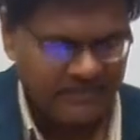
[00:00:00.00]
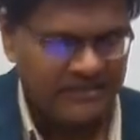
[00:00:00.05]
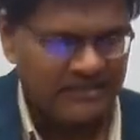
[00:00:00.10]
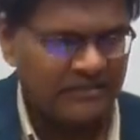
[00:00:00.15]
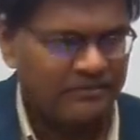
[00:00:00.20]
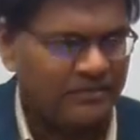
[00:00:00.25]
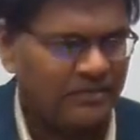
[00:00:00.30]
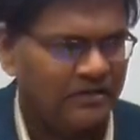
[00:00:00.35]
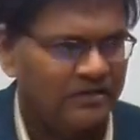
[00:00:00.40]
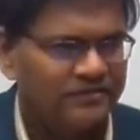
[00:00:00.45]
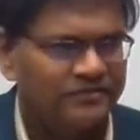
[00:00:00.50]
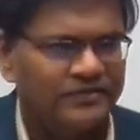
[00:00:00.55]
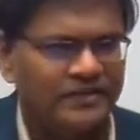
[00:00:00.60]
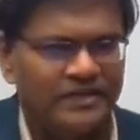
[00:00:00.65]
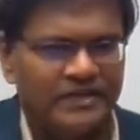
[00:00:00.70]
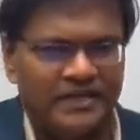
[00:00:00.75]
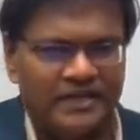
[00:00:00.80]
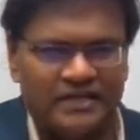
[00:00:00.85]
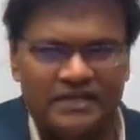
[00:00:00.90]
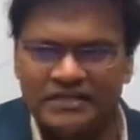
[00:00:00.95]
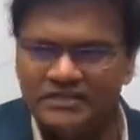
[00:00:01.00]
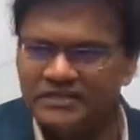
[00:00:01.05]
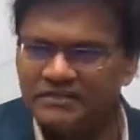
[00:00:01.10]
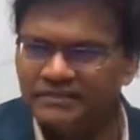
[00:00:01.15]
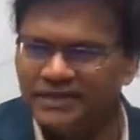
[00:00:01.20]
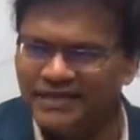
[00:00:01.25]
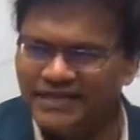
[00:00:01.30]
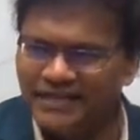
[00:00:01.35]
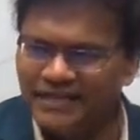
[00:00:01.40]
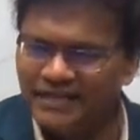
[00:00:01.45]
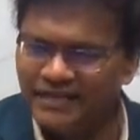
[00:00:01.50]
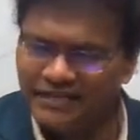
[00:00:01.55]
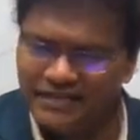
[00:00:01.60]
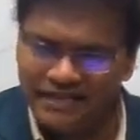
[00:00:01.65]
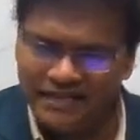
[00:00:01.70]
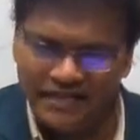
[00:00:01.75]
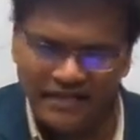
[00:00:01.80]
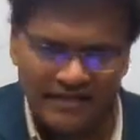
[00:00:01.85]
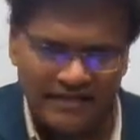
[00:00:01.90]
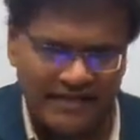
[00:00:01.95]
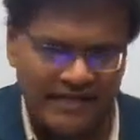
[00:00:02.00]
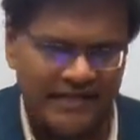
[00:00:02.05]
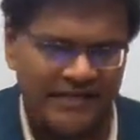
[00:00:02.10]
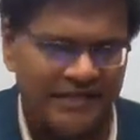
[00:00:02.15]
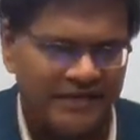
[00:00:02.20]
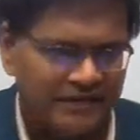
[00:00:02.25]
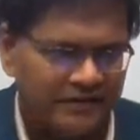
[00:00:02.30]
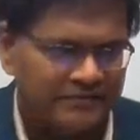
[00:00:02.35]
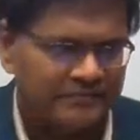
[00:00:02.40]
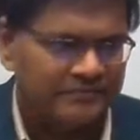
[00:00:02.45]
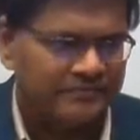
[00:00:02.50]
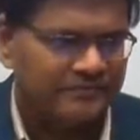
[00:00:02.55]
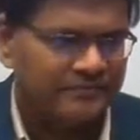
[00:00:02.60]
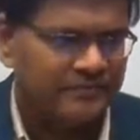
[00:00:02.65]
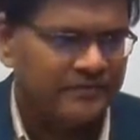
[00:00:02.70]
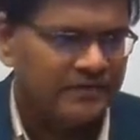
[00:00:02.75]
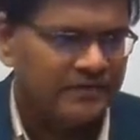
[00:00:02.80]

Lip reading: Major problems with agriculture marketing in India.